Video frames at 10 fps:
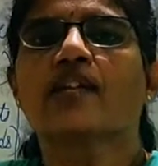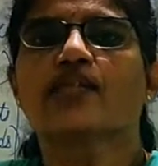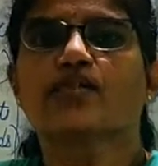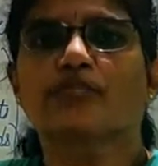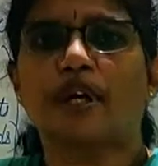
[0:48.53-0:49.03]

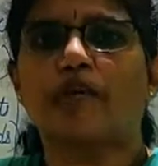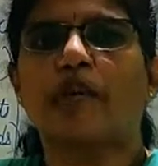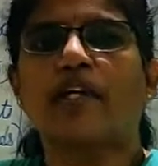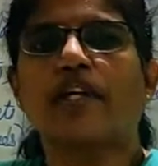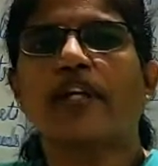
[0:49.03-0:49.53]
through
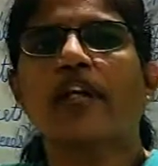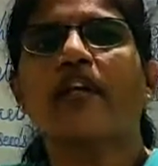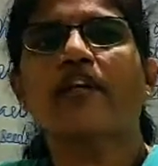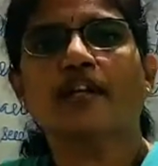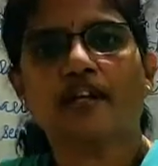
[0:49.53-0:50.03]
pulmonary
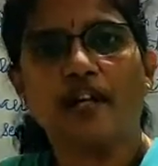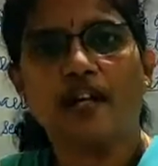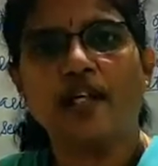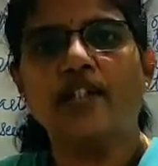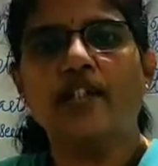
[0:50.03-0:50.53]

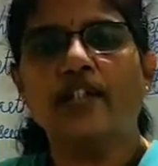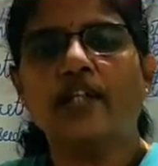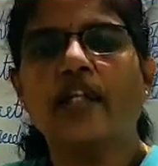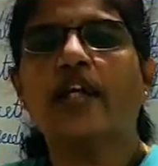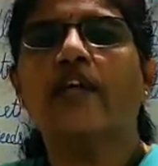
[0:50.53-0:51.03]

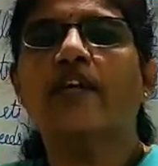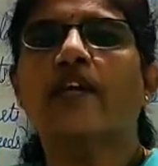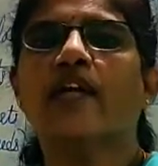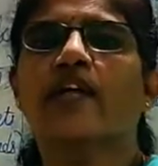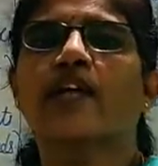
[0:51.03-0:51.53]
artery,
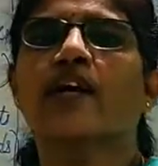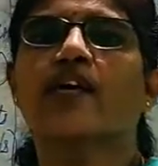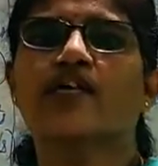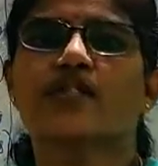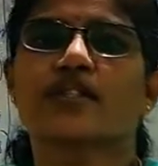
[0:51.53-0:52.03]
and
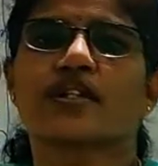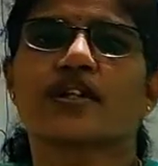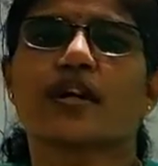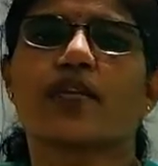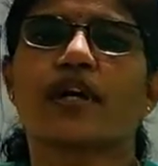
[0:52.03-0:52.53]

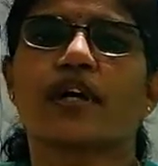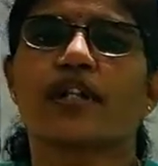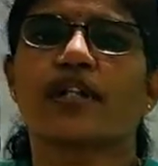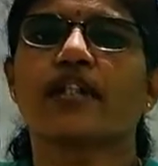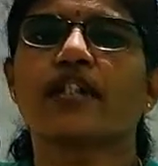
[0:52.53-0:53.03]
carbon
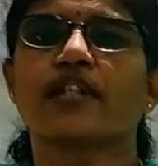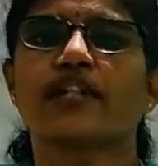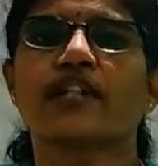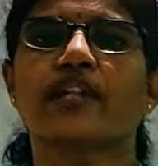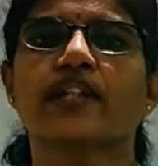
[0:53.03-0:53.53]
dioxide
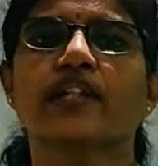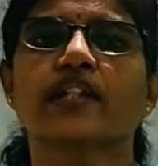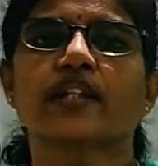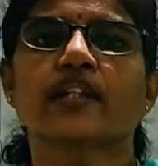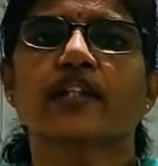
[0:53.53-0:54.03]
gets
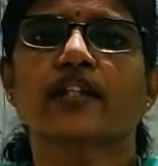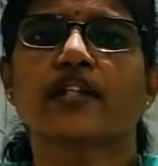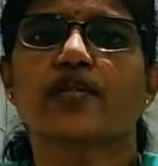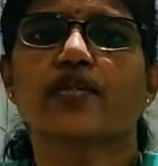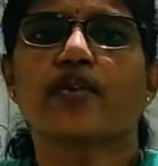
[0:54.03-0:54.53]

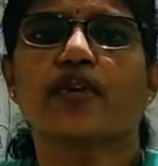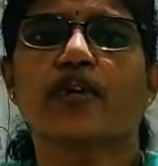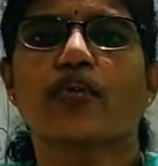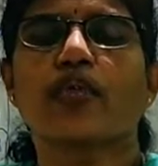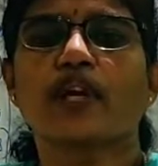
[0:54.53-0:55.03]

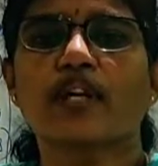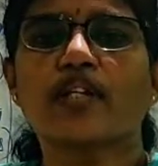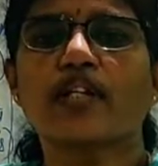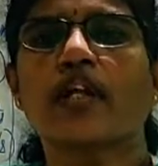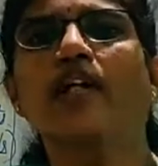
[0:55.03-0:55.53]
transported to
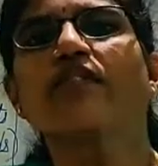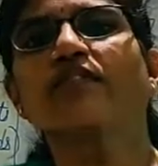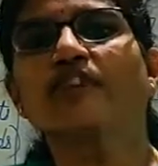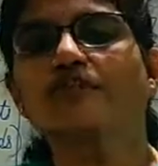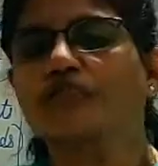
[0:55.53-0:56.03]
lungs, and
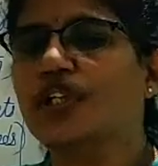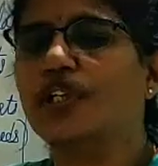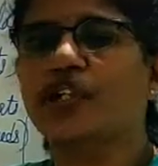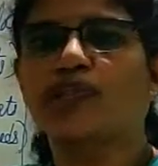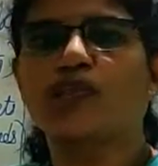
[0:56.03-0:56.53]
from there
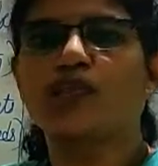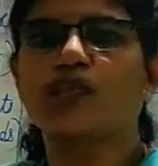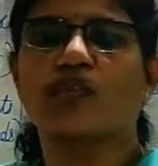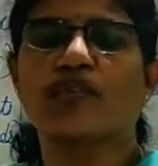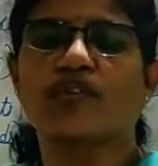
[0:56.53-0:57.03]
it
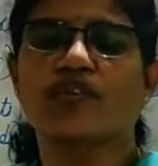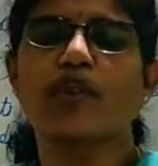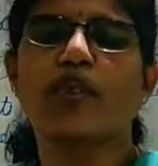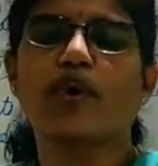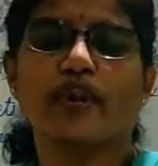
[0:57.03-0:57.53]
moves out of the
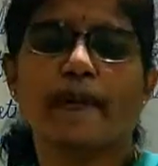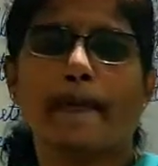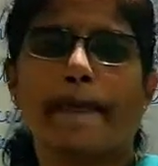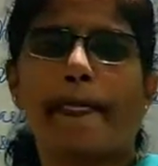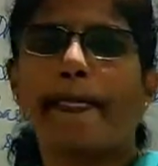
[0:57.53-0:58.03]
body.
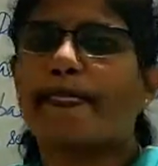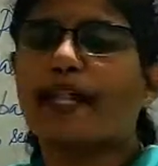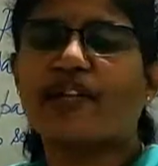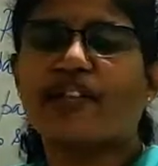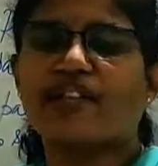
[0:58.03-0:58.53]

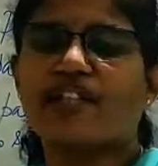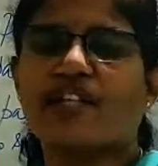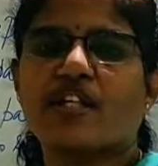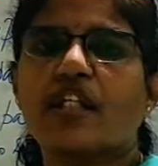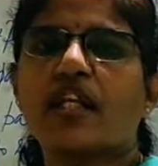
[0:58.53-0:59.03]
That we have
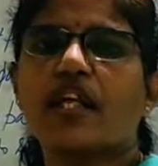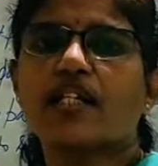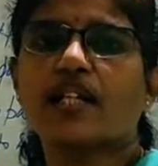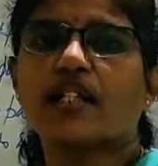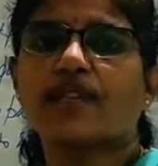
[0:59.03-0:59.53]
seen in the
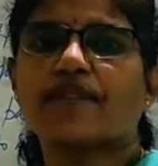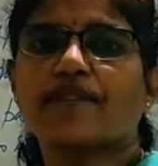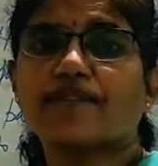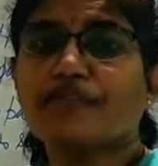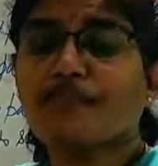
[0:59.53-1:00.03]
last class.
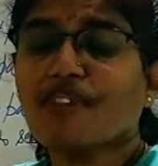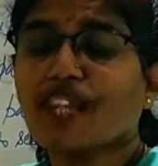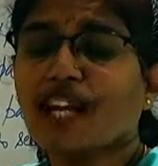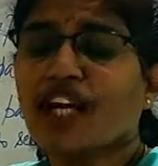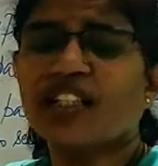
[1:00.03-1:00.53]

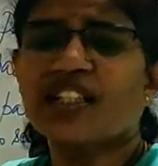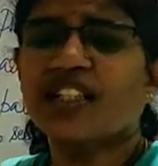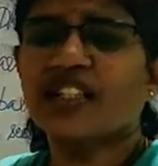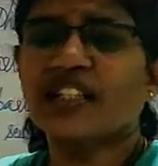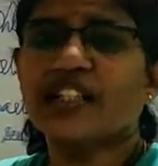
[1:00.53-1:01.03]
And
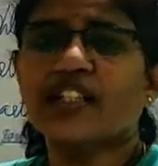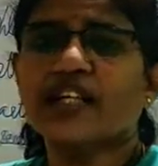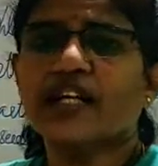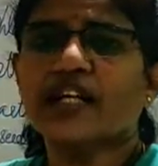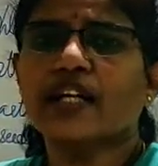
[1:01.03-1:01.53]
at the
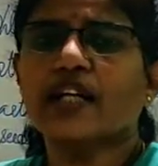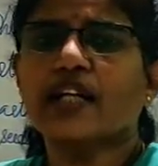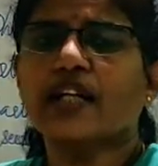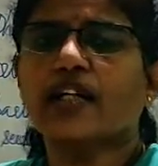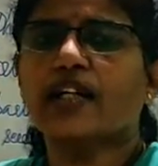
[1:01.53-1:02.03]
end,
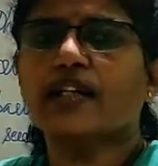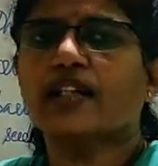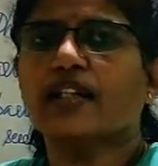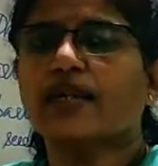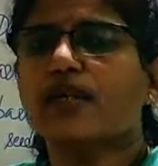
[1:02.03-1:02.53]
I
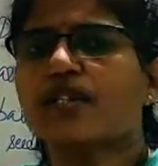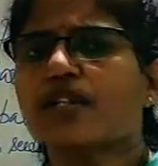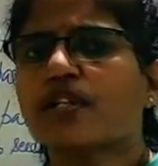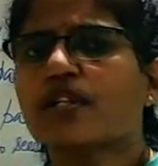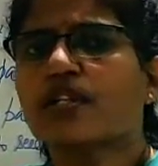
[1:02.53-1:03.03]
think I
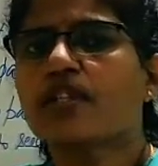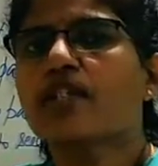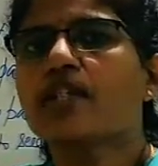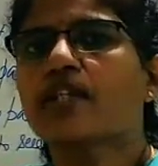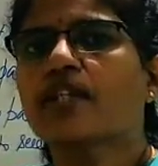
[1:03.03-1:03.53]
mistakenly
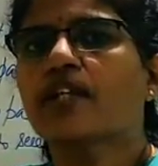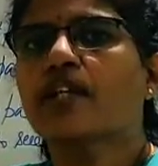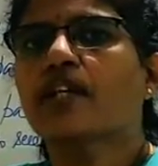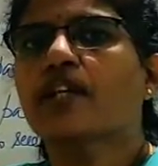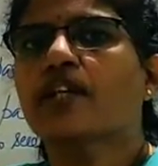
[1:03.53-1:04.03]
said